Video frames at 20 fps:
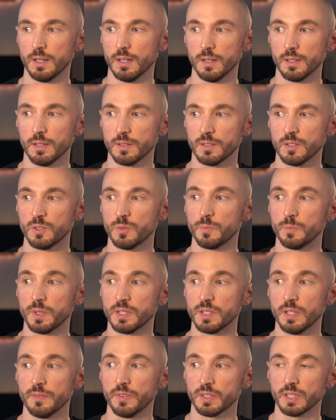
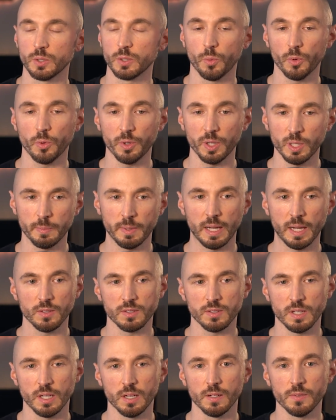specifically worried about,
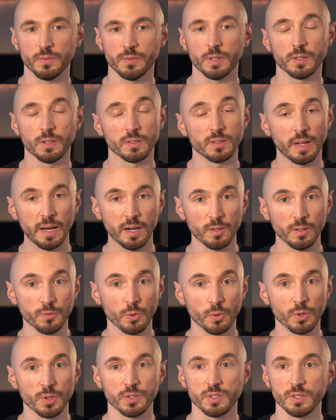say if you're in the Air
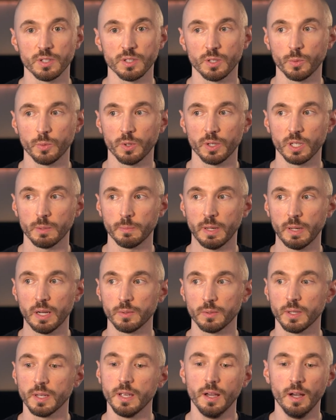Force and you're worried
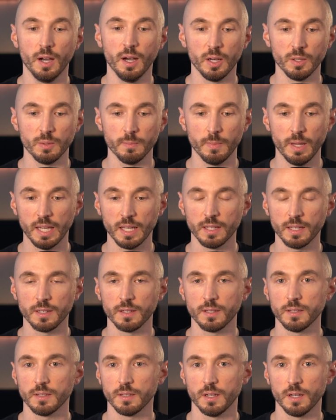about
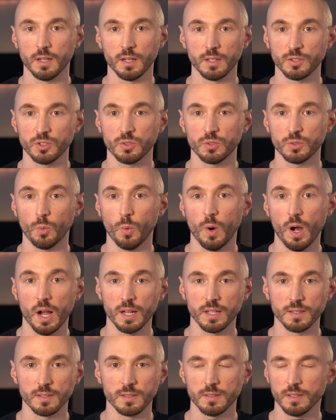unmanned
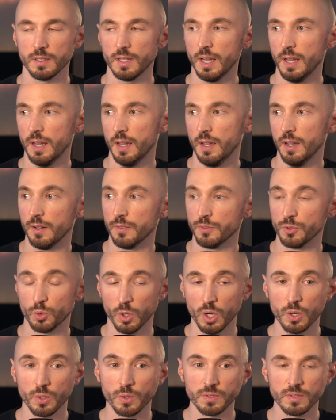squads of
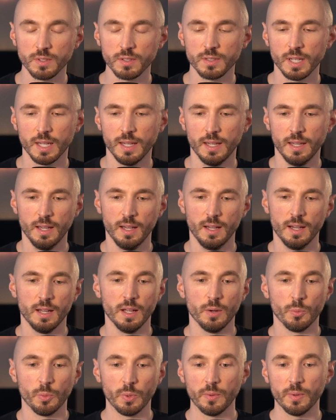drones,
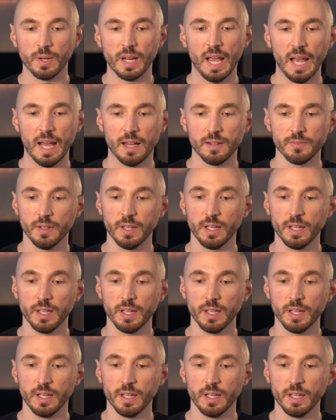we would have